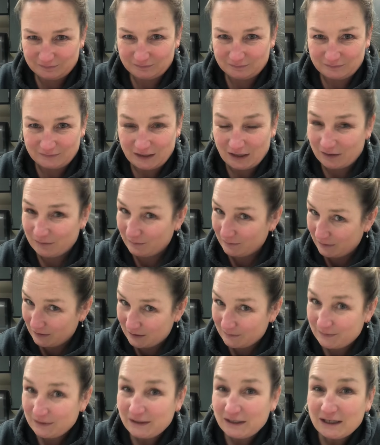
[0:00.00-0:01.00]
Now, you
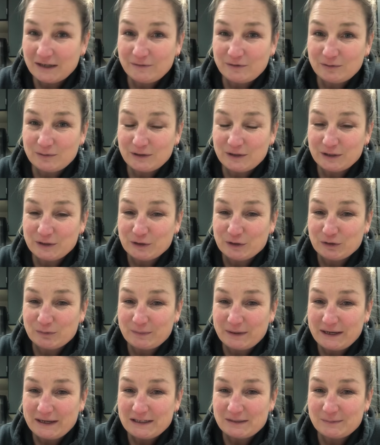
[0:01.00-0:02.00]
must be careful with the gold
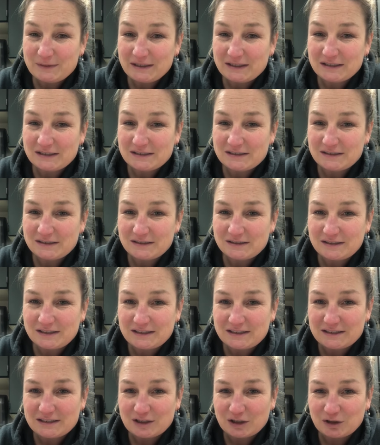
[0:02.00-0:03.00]
paint because this
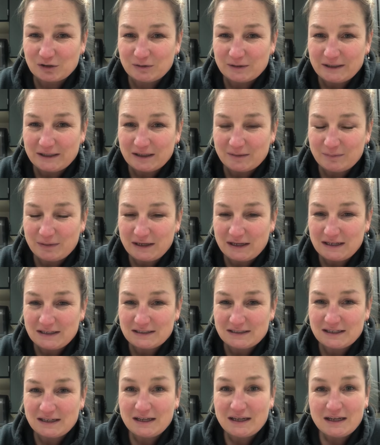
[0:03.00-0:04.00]
is acrylic
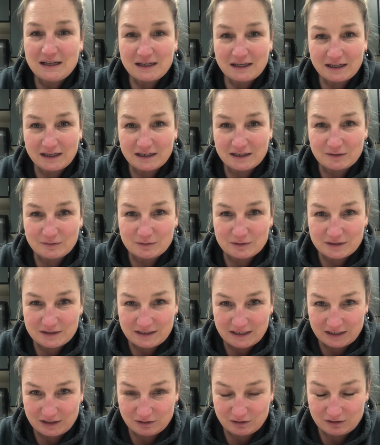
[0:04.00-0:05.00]
paint and it will
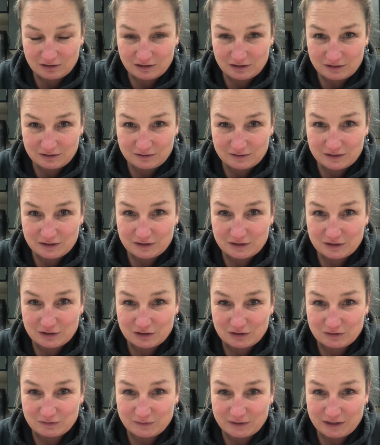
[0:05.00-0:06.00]
stain your clothes.
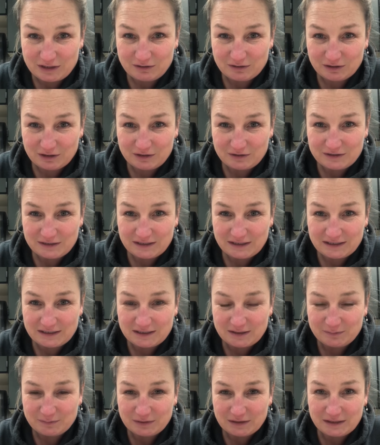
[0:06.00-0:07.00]
So when you are using
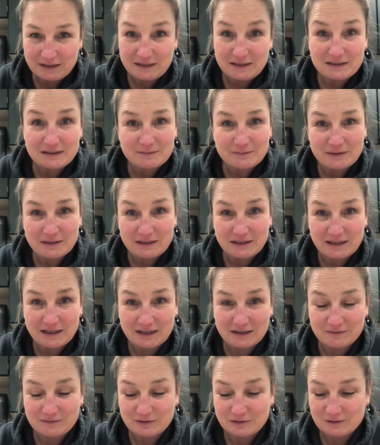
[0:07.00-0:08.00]
it, please be
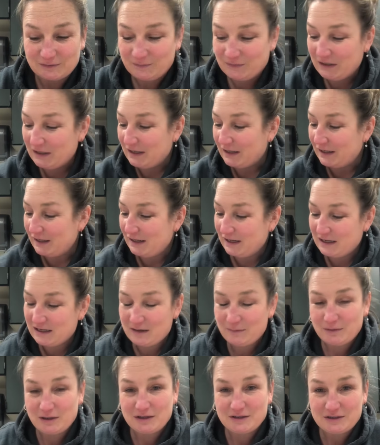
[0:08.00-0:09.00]
careful. And
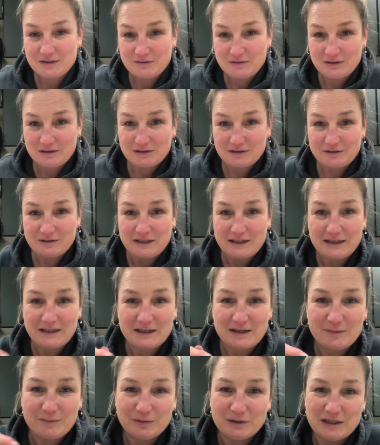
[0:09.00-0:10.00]
I'm also including
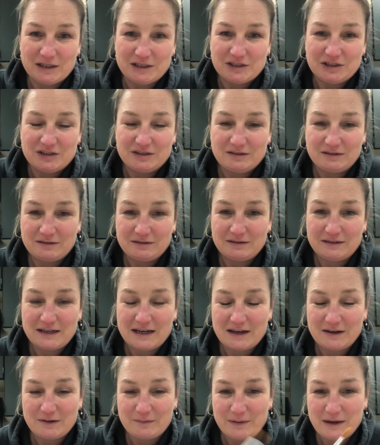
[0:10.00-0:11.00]
a brush.
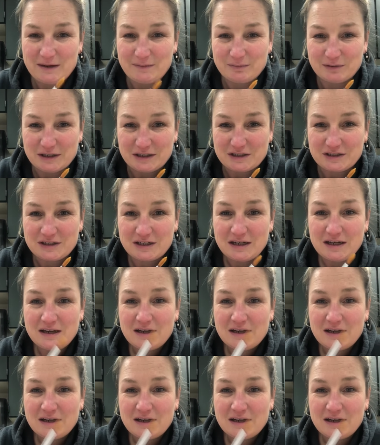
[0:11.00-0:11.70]
Now, a paintbrush.